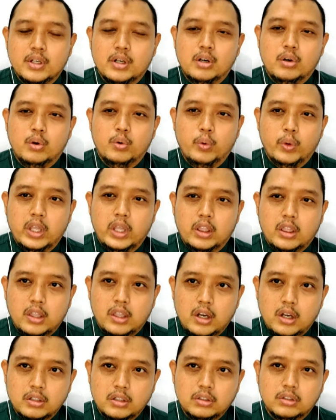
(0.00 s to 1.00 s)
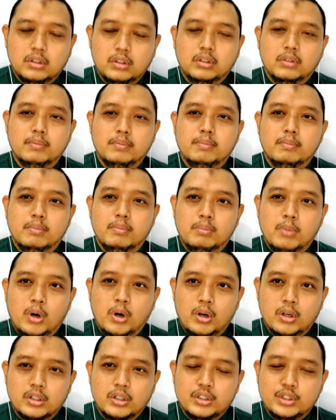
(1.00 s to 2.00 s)
So we thought
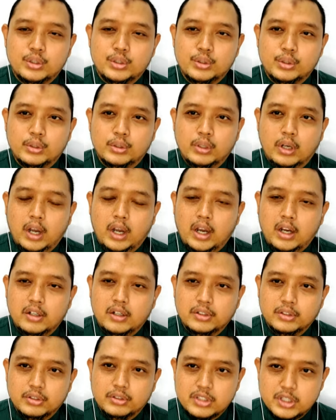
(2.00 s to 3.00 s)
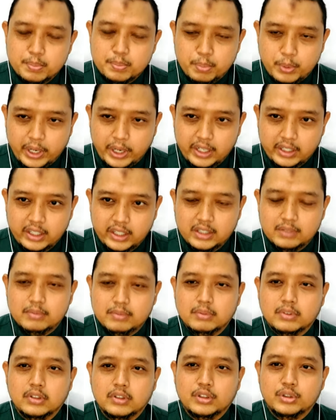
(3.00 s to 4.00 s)
more to how to spread it